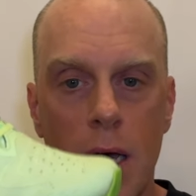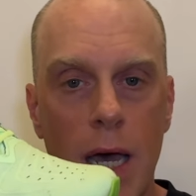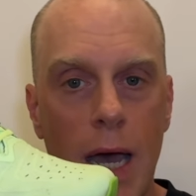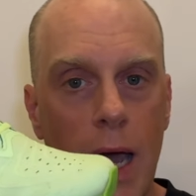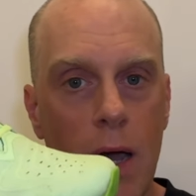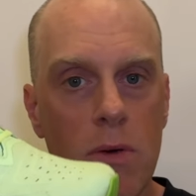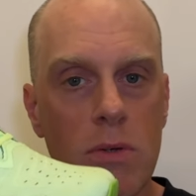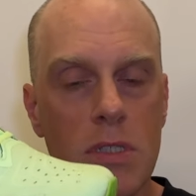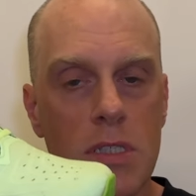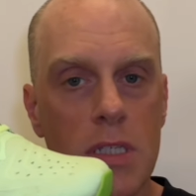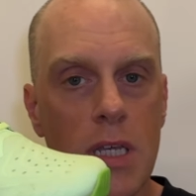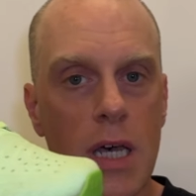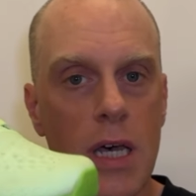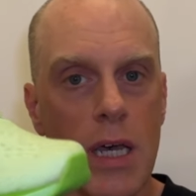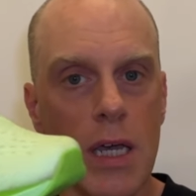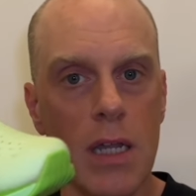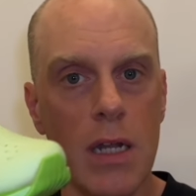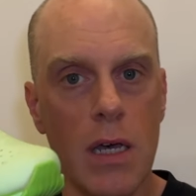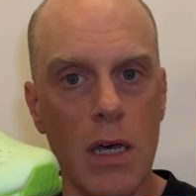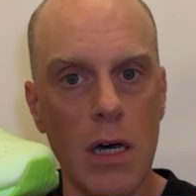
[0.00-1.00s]

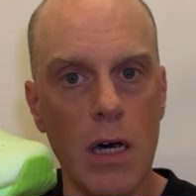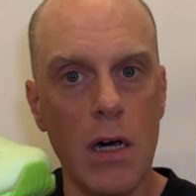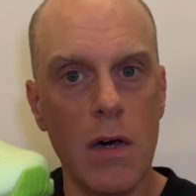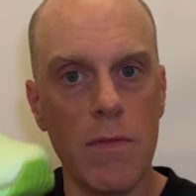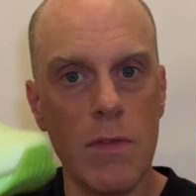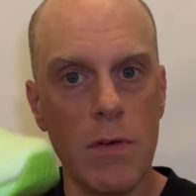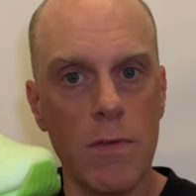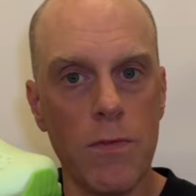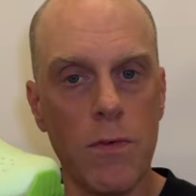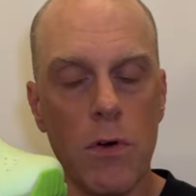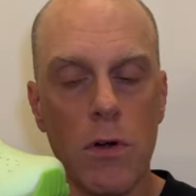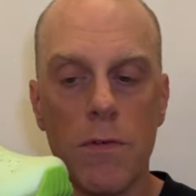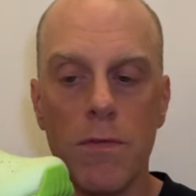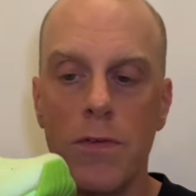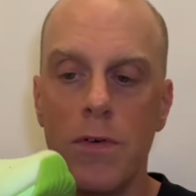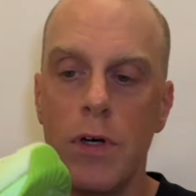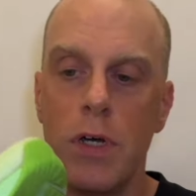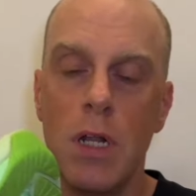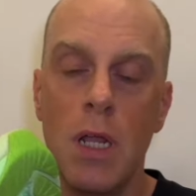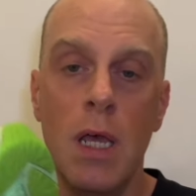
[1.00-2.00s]
outside of the
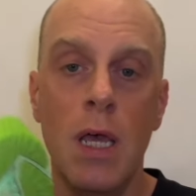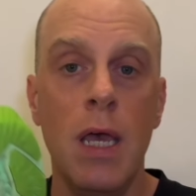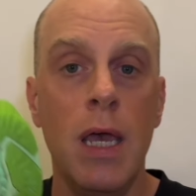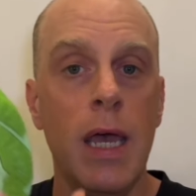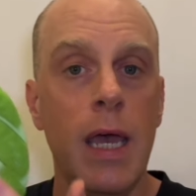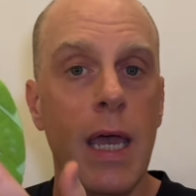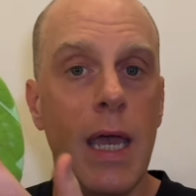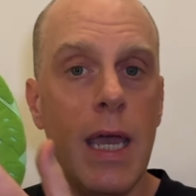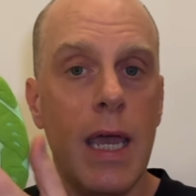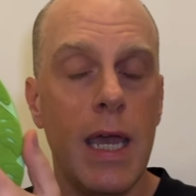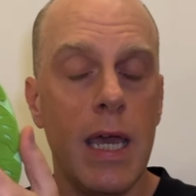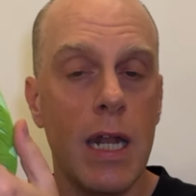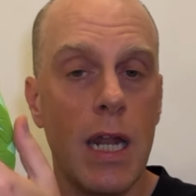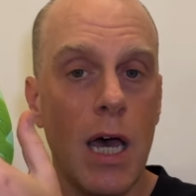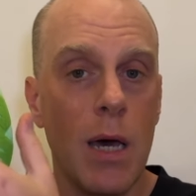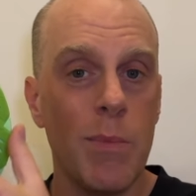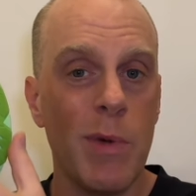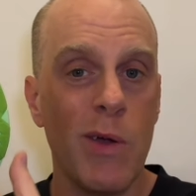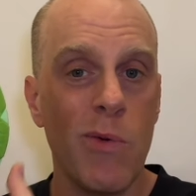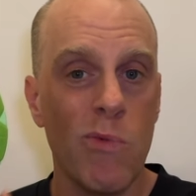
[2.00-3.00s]
forefoot, and
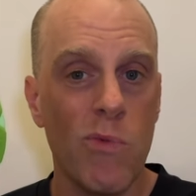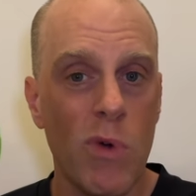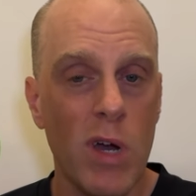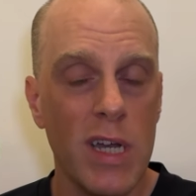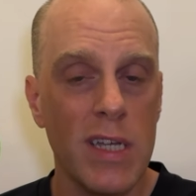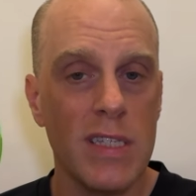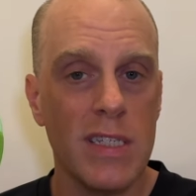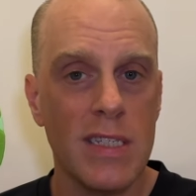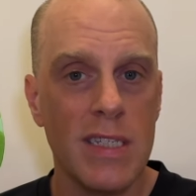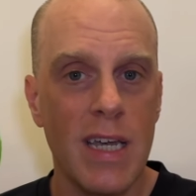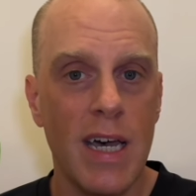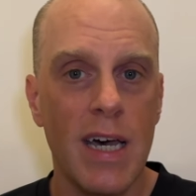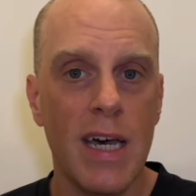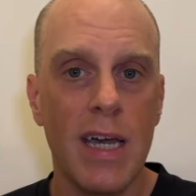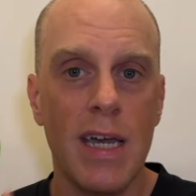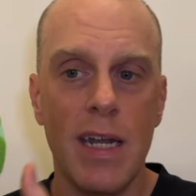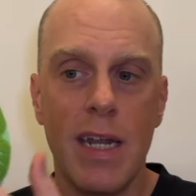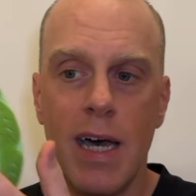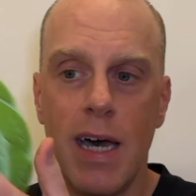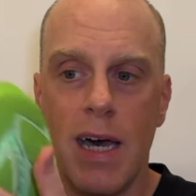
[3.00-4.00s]
on my right
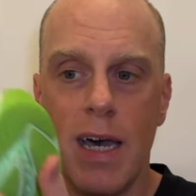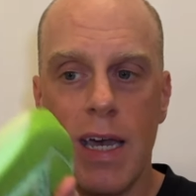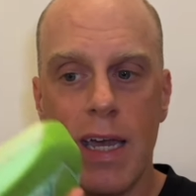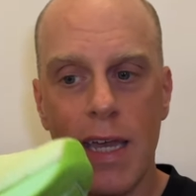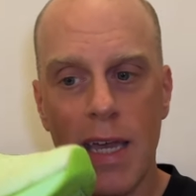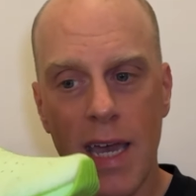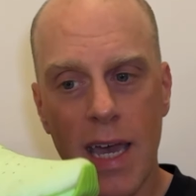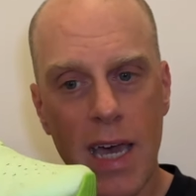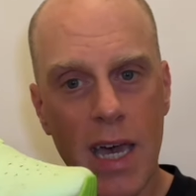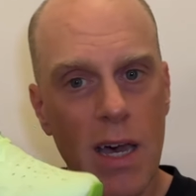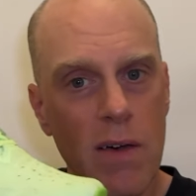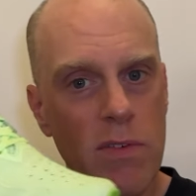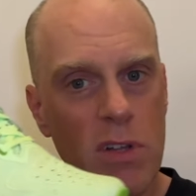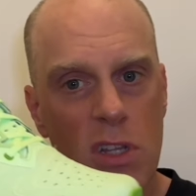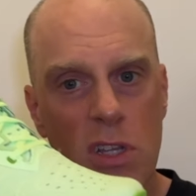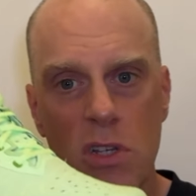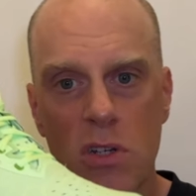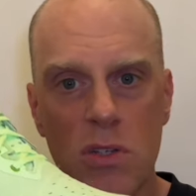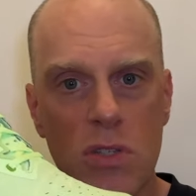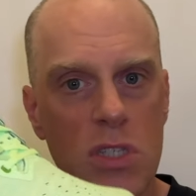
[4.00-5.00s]
side, I have a
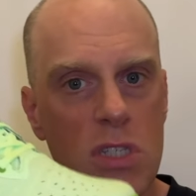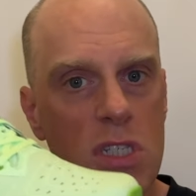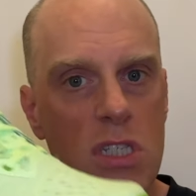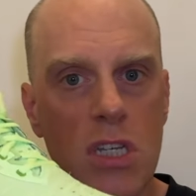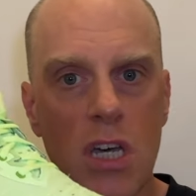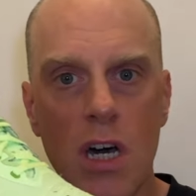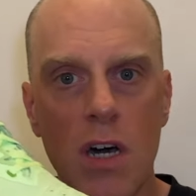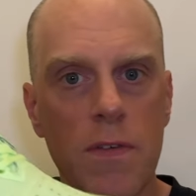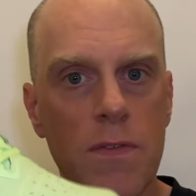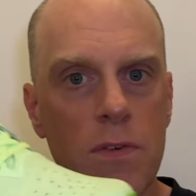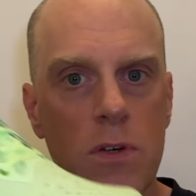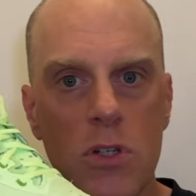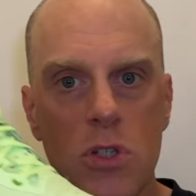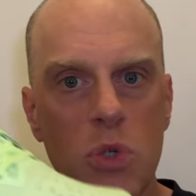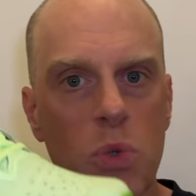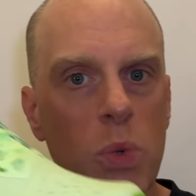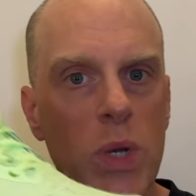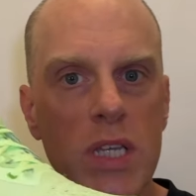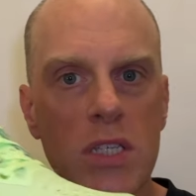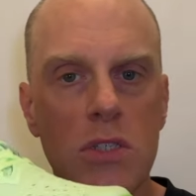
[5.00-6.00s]
little scuff or
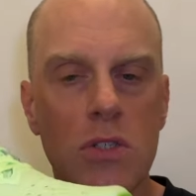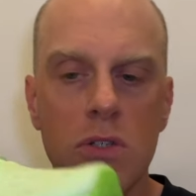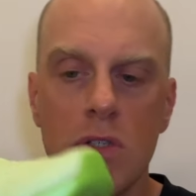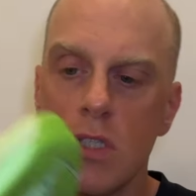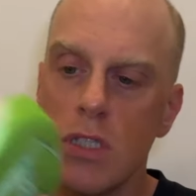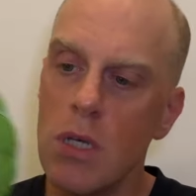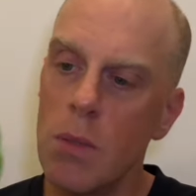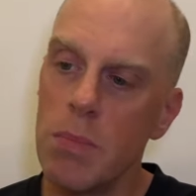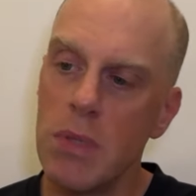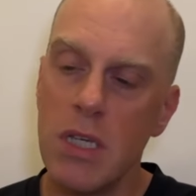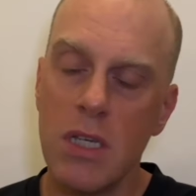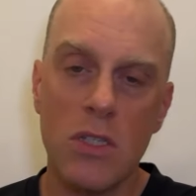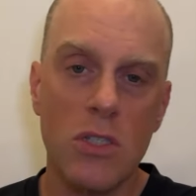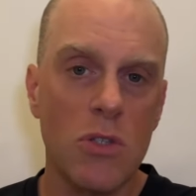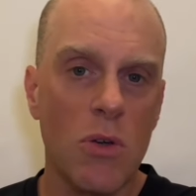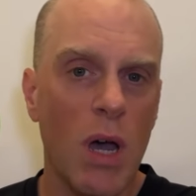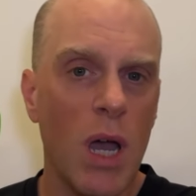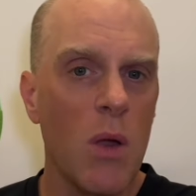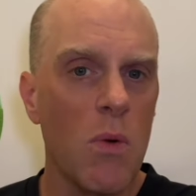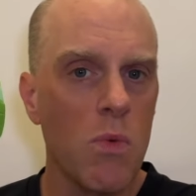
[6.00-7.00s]
twist or something,
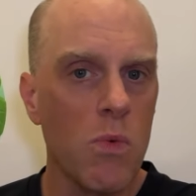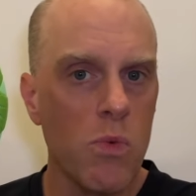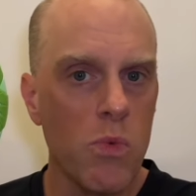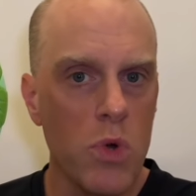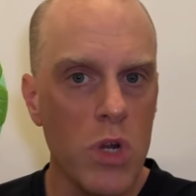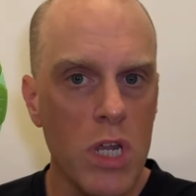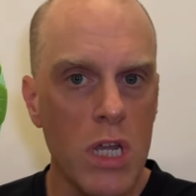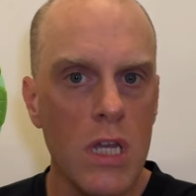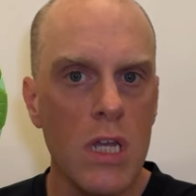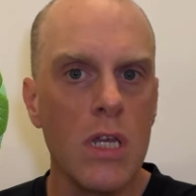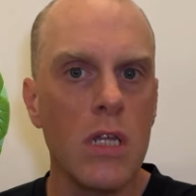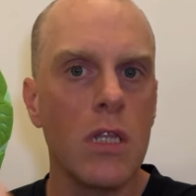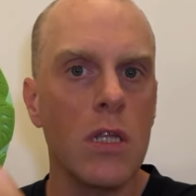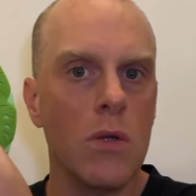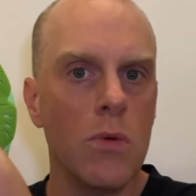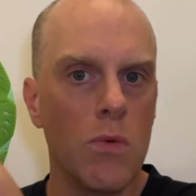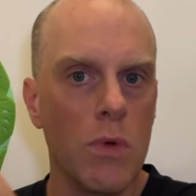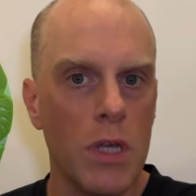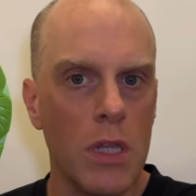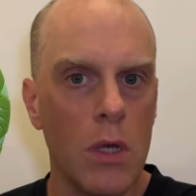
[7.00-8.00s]
so I really,
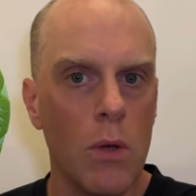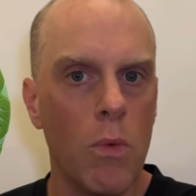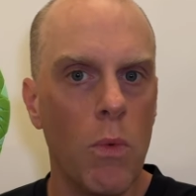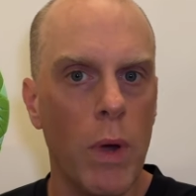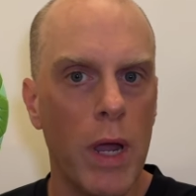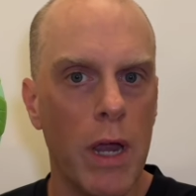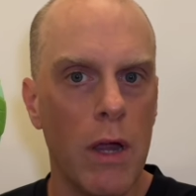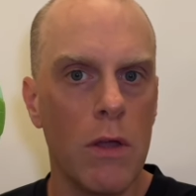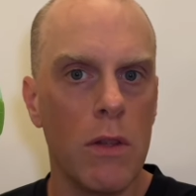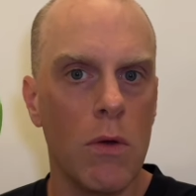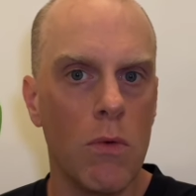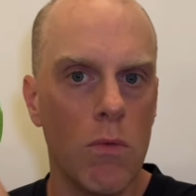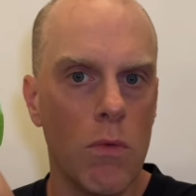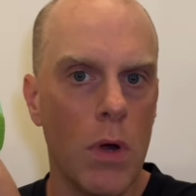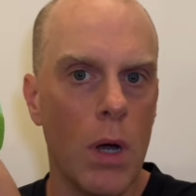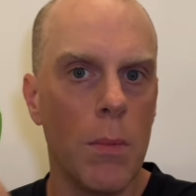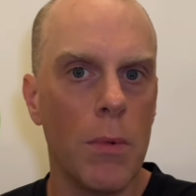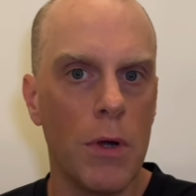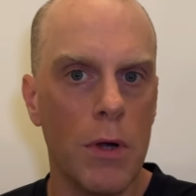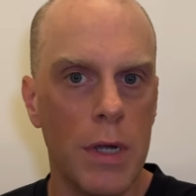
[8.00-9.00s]
really wear the
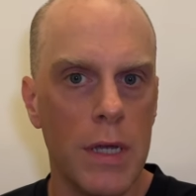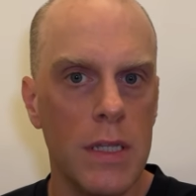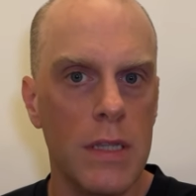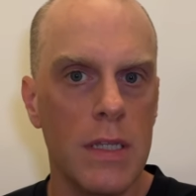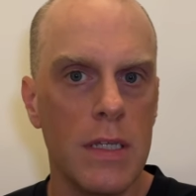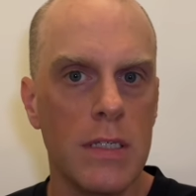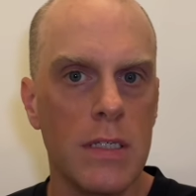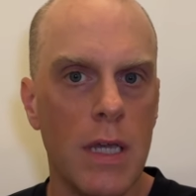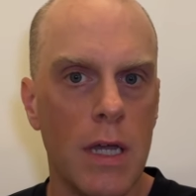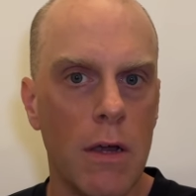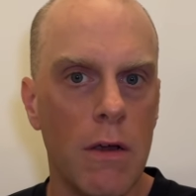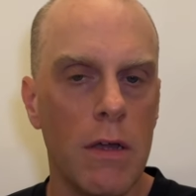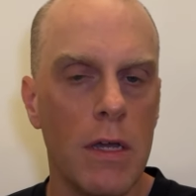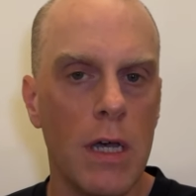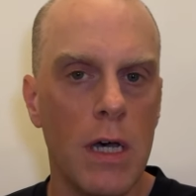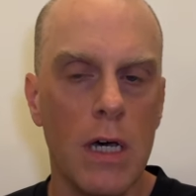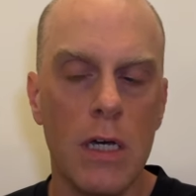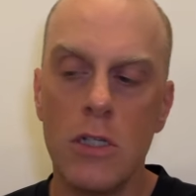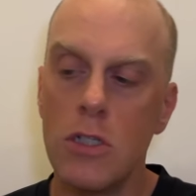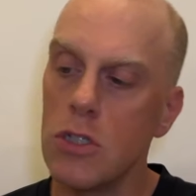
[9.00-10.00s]
rubber in this area
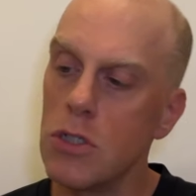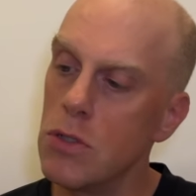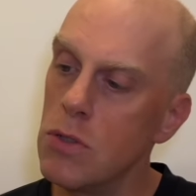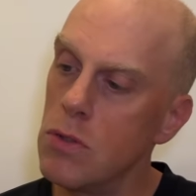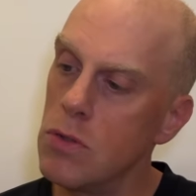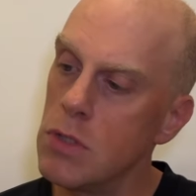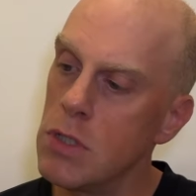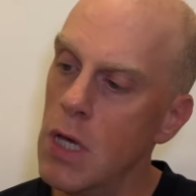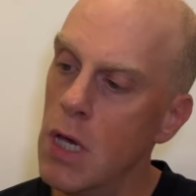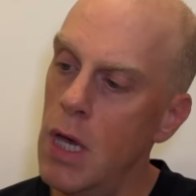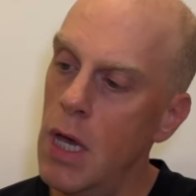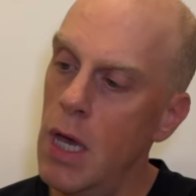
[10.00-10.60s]
on shoes,